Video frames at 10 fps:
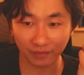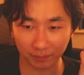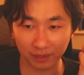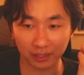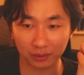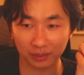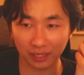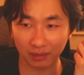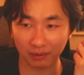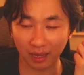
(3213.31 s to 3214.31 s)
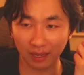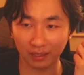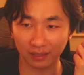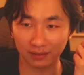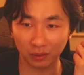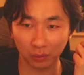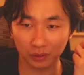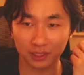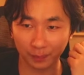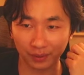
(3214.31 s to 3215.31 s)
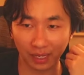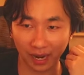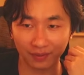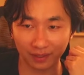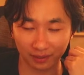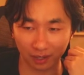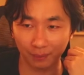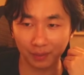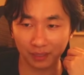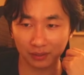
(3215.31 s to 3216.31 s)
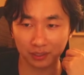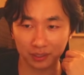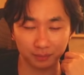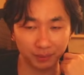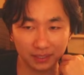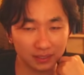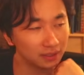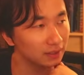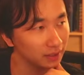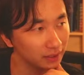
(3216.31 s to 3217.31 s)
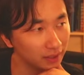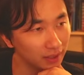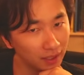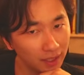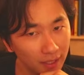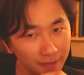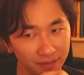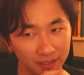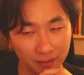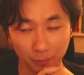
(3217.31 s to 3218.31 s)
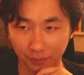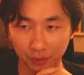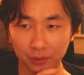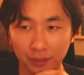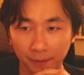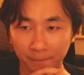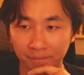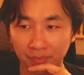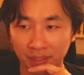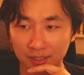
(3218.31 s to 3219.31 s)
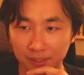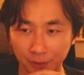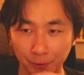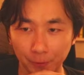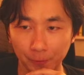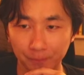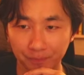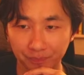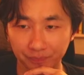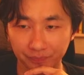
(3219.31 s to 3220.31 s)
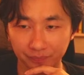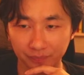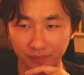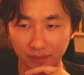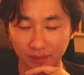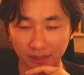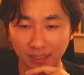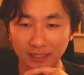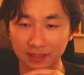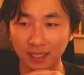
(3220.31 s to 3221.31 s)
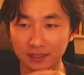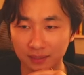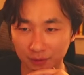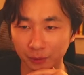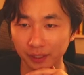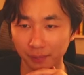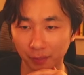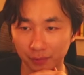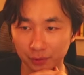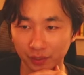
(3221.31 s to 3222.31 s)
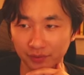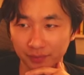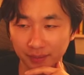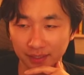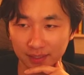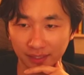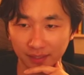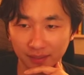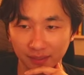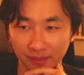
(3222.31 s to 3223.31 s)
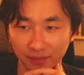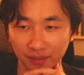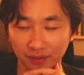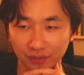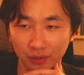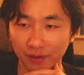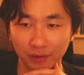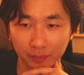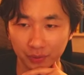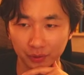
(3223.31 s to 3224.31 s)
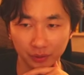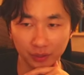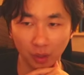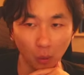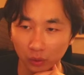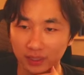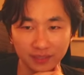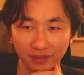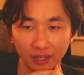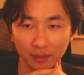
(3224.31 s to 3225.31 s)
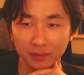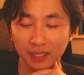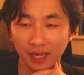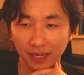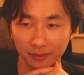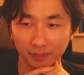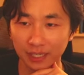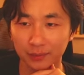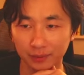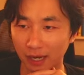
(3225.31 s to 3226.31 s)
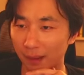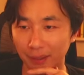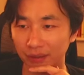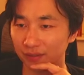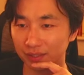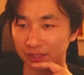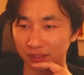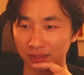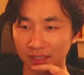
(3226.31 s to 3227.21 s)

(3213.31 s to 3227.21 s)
the Minotaur down, like the only spell they have that can combat you is basically the Rebuke. So that's the tricky part with Draven because like if you don't have Rebuke, you can only develop and you might as well tap out every turn.